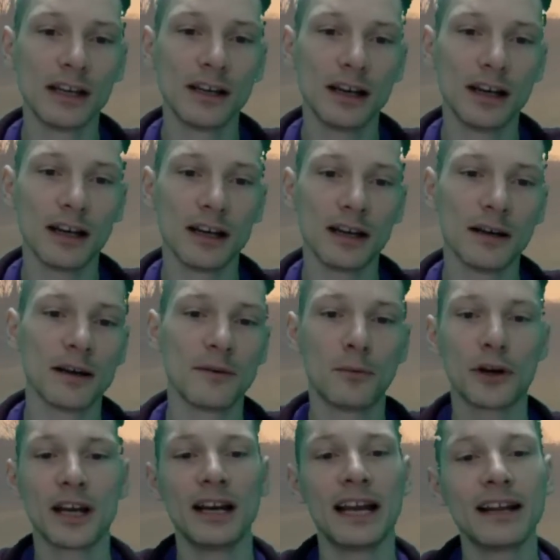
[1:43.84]

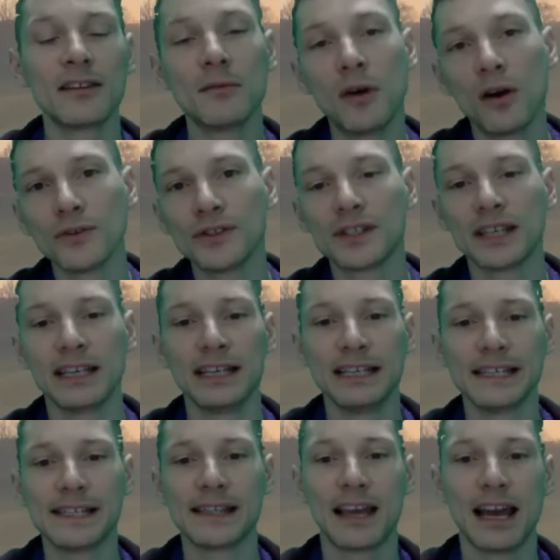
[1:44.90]
What I like the most
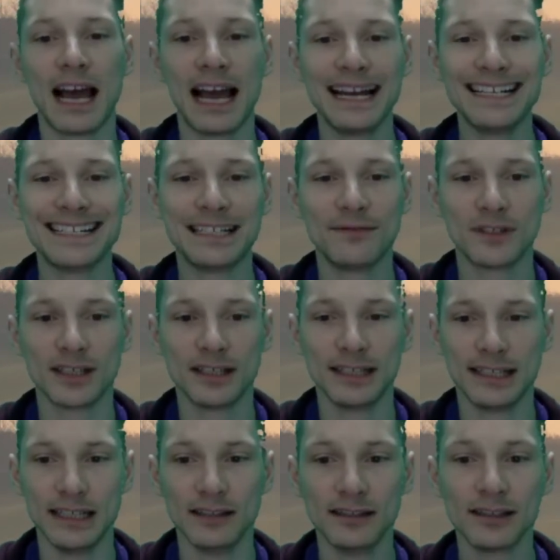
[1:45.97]
is their high dividend
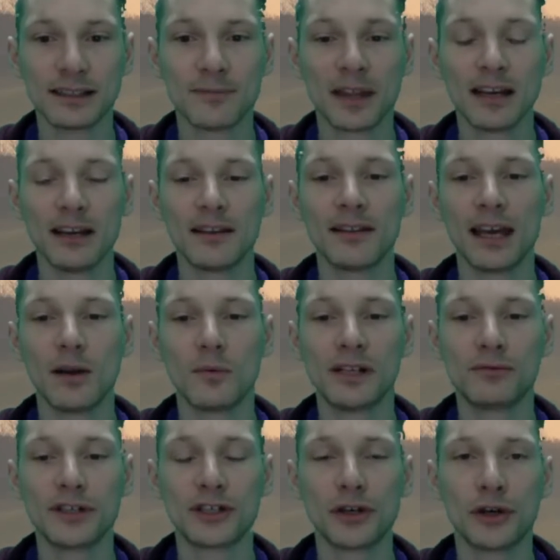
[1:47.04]
yield. They
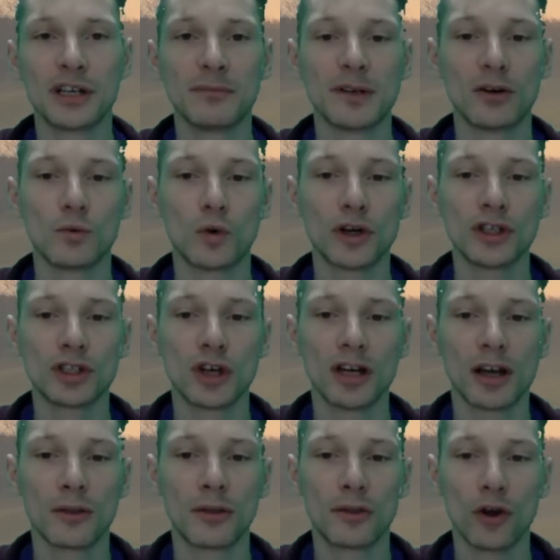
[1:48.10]
will return about
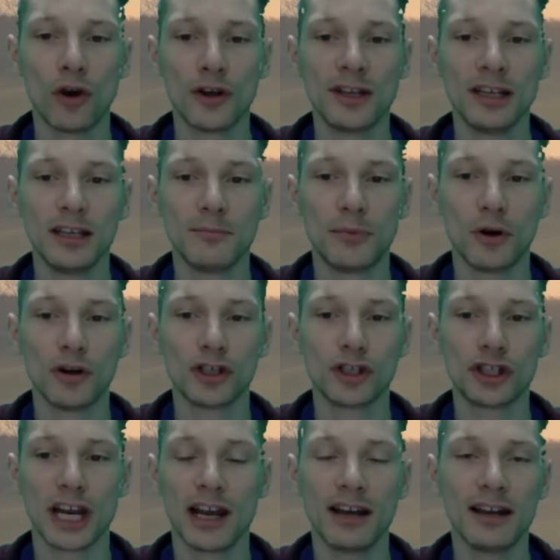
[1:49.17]
$1.30 per
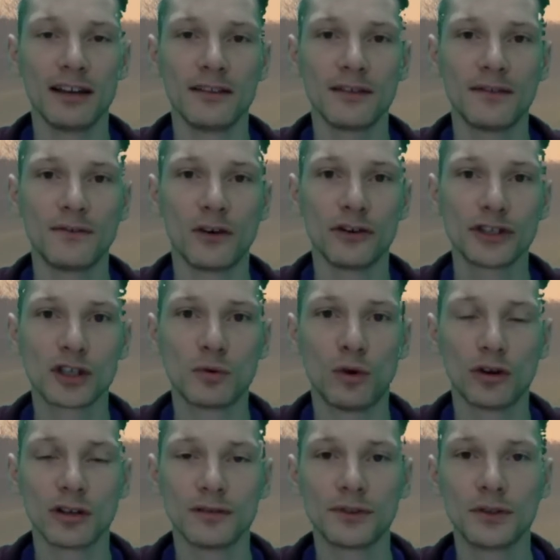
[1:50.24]
share in the first
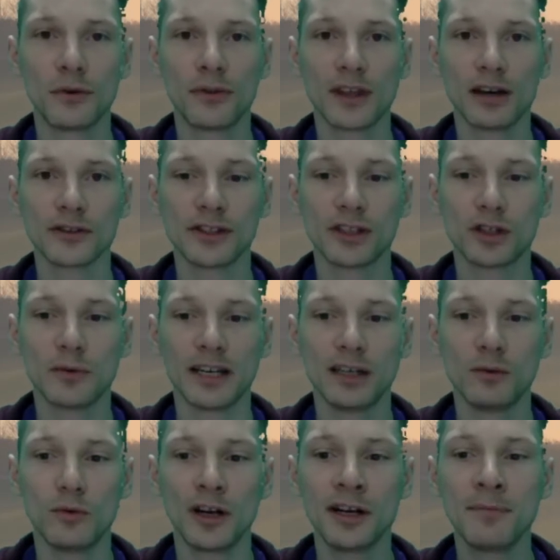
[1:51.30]
quarter of
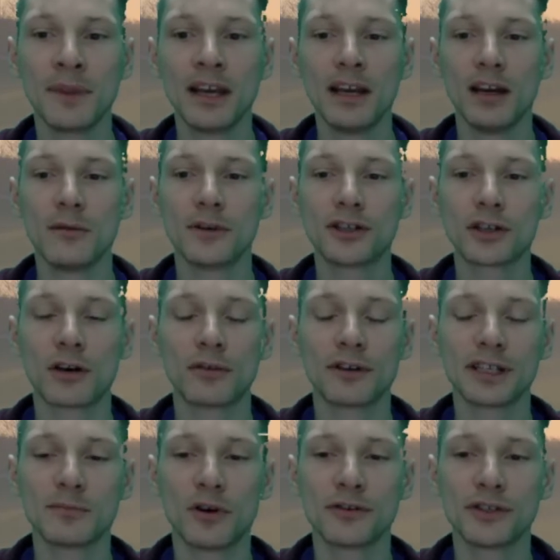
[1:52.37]
2021, which
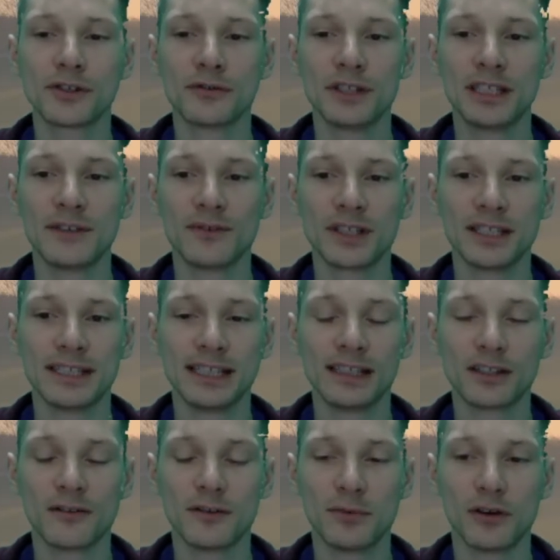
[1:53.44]
corresponds to a dividend
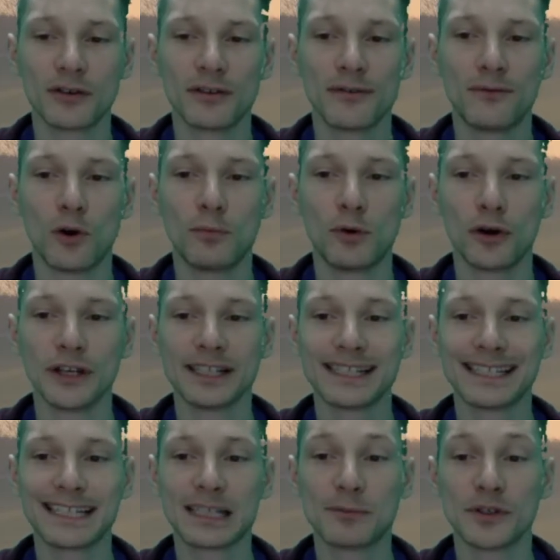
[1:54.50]
yield of about
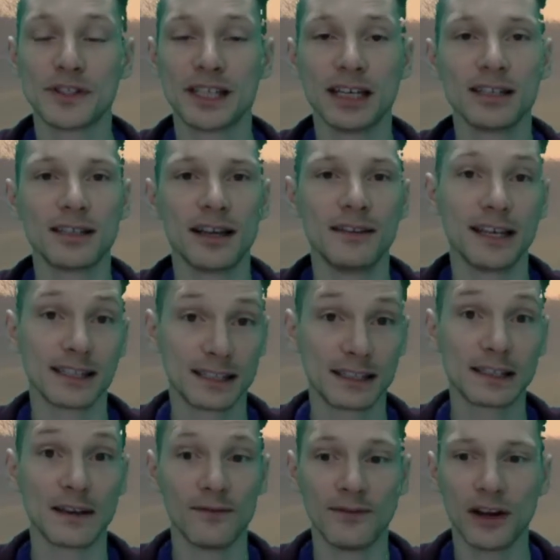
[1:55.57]
4.6%, and
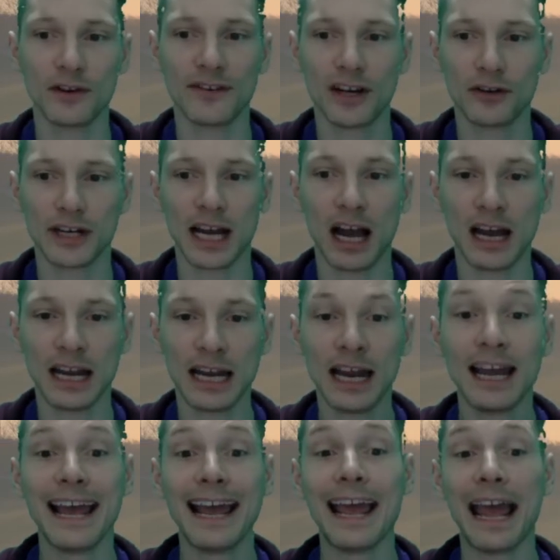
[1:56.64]
that's very, very high.
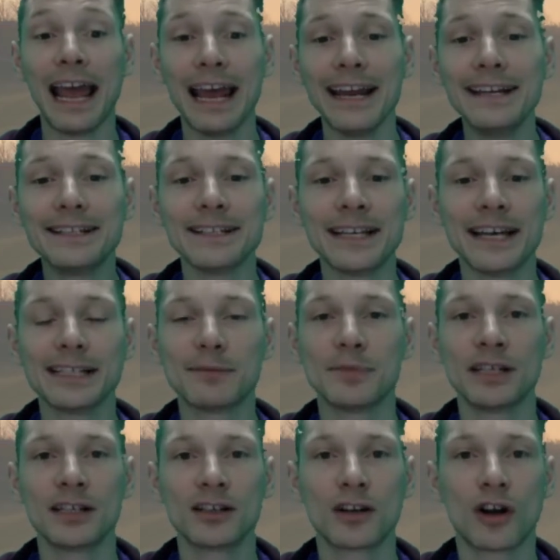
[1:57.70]
And it has
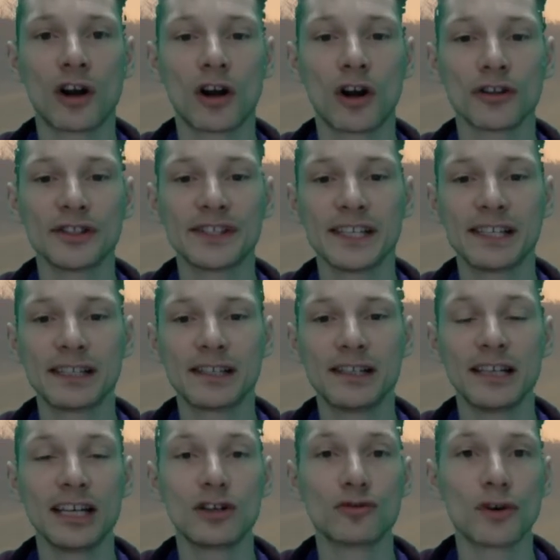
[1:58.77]
been
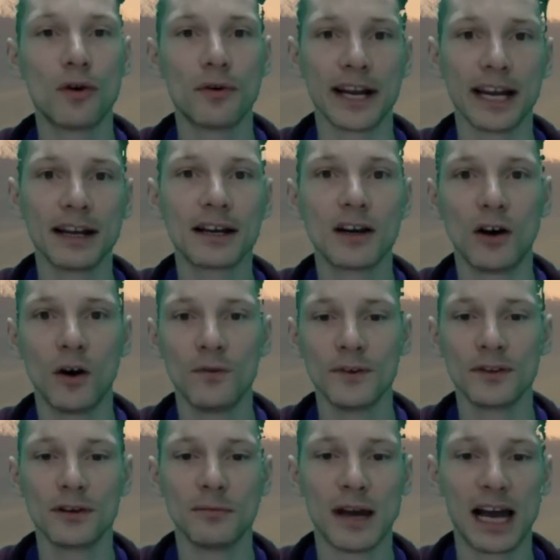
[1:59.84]
consistently growing over
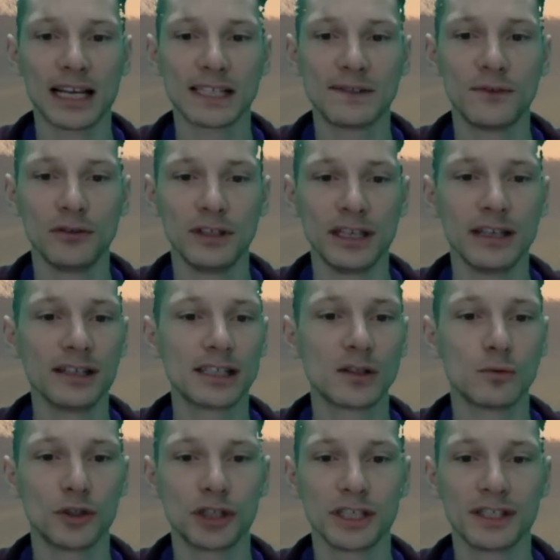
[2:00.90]
the past few years,
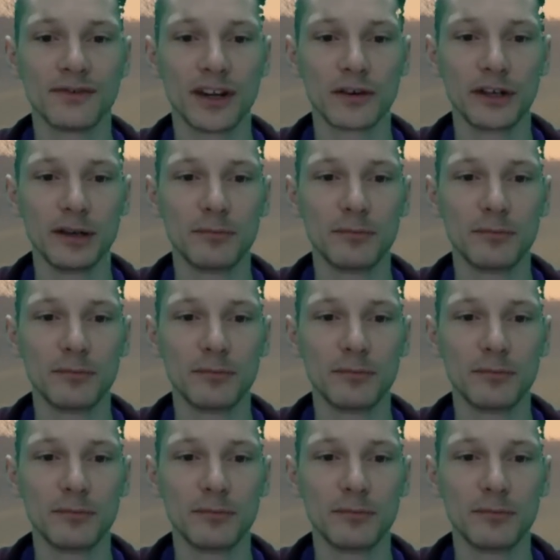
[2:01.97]
which is very